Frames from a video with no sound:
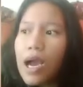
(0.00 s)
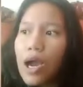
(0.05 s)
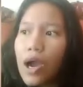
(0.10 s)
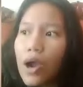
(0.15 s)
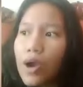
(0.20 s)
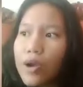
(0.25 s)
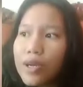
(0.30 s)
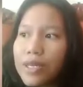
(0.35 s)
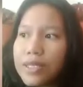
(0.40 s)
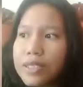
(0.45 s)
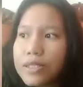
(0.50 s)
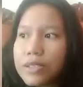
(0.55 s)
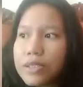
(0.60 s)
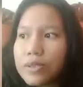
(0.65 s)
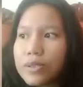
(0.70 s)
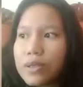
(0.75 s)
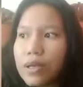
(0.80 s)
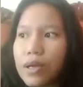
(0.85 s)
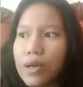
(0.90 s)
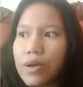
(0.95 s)

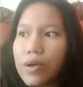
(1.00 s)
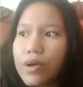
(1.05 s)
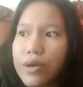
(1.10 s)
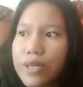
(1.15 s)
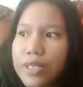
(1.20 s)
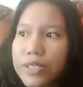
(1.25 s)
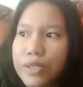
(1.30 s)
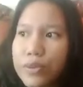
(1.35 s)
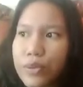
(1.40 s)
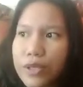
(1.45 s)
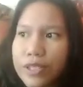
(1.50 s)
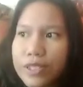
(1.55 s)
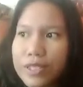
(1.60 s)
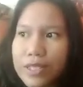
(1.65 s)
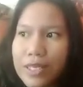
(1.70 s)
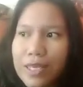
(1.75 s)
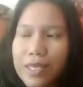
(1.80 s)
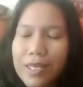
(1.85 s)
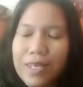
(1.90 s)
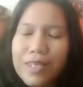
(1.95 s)
Code
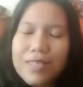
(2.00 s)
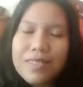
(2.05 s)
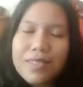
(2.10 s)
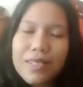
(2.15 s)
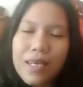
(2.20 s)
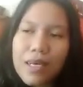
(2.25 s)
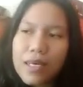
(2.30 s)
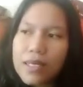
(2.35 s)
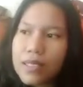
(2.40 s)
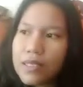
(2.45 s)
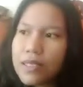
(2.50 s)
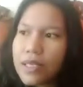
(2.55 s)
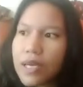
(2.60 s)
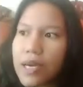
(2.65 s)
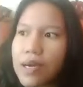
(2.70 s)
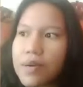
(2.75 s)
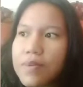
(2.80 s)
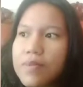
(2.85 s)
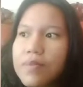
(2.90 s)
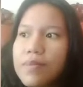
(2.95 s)
switching is a
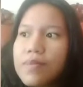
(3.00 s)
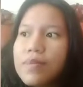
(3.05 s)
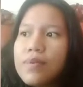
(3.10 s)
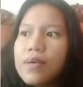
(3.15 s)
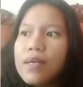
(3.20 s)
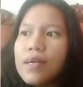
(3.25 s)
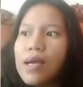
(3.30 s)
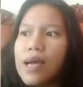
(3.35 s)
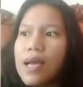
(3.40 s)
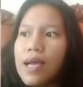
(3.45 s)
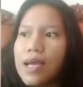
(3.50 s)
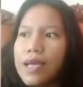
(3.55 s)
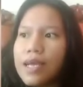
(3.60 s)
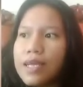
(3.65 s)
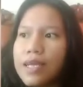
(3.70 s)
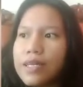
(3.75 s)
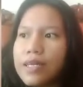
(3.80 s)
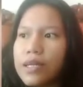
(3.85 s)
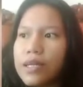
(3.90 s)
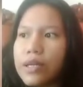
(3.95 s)
term
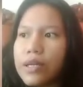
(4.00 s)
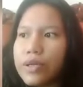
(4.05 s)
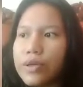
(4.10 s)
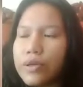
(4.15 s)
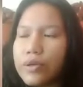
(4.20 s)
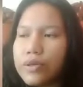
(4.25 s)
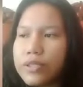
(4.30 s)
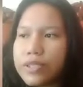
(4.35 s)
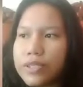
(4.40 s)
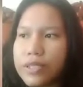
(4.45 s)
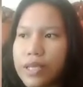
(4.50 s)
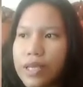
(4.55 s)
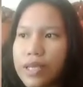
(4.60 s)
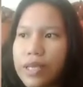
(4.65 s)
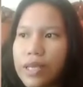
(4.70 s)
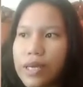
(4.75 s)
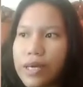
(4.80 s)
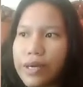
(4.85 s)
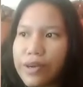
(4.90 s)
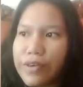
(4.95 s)
in the linguistic
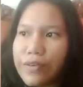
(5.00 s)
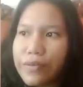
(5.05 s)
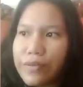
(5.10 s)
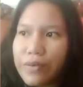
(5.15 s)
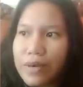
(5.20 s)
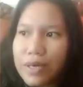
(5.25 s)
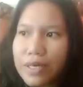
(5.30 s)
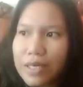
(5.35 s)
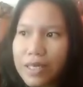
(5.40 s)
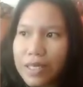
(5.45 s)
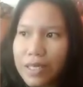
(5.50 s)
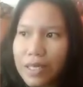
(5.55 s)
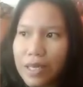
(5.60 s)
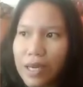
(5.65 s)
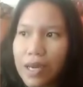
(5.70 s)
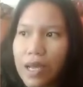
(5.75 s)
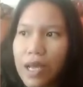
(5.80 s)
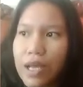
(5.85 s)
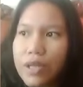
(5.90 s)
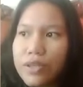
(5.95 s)
referring
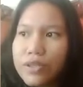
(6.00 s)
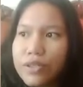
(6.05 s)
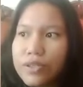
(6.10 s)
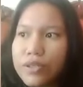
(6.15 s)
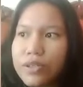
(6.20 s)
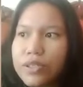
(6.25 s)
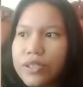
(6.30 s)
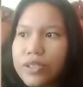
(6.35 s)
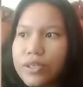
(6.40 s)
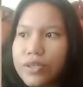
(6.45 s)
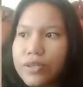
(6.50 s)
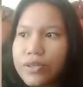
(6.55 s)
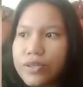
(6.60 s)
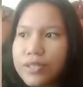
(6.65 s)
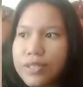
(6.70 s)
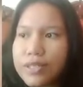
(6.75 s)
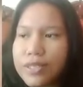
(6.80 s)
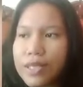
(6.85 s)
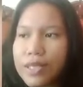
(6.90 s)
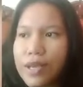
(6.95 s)
to
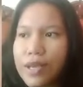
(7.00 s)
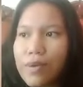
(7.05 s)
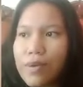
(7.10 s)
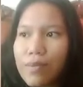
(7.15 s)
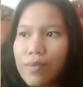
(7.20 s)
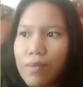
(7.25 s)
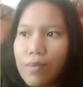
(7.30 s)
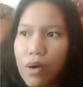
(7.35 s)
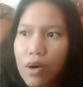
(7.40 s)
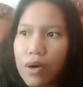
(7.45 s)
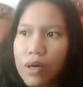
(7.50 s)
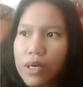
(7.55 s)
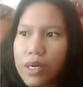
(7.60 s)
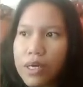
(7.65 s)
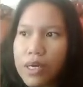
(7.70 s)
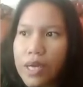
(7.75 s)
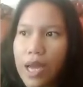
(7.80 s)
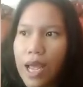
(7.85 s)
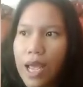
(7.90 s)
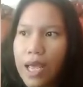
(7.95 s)
using more
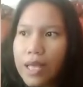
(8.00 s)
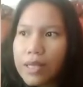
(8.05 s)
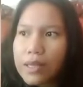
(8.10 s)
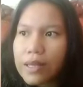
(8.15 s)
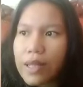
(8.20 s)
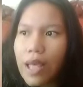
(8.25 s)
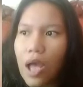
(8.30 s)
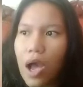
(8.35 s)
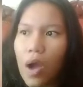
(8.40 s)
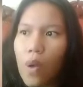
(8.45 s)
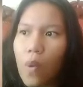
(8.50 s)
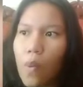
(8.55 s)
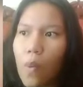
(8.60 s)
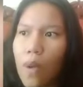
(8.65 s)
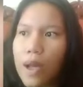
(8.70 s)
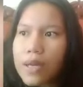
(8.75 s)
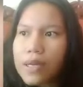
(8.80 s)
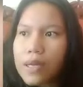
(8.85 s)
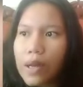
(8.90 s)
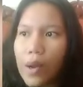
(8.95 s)
than
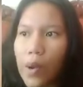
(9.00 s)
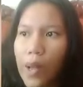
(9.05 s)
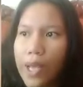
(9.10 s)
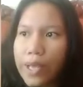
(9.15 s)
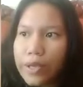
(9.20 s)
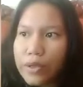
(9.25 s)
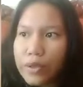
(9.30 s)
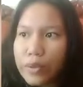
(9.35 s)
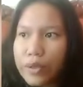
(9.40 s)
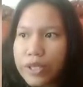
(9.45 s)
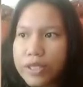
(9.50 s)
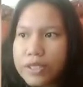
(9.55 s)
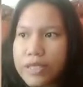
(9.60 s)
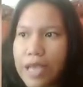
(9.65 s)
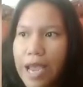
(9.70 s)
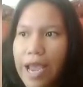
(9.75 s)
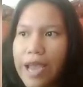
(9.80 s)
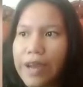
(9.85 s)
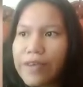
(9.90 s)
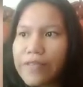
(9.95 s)
one language
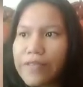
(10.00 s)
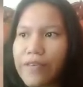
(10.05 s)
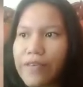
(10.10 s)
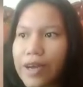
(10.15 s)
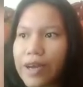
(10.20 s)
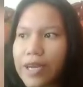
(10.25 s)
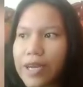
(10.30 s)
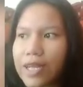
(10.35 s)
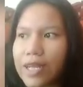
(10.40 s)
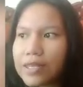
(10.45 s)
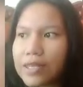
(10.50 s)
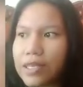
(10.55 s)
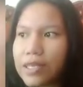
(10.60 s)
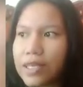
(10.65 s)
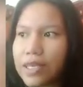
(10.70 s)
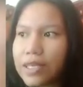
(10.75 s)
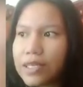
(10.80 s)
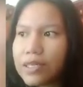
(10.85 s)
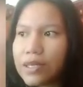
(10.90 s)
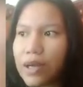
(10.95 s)
and variety
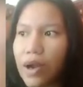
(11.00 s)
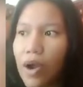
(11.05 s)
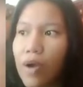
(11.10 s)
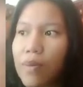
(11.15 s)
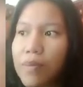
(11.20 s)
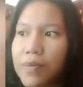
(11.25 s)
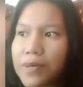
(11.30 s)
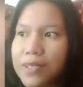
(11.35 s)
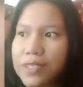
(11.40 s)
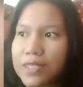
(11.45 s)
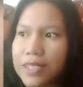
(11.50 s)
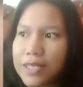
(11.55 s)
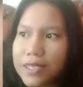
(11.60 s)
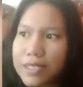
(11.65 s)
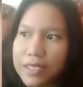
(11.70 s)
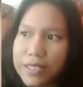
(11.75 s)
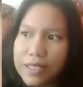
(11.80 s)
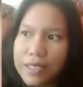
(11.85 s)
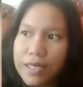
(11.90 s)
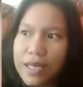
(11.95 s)
in the
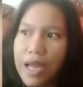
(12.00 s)
conversation,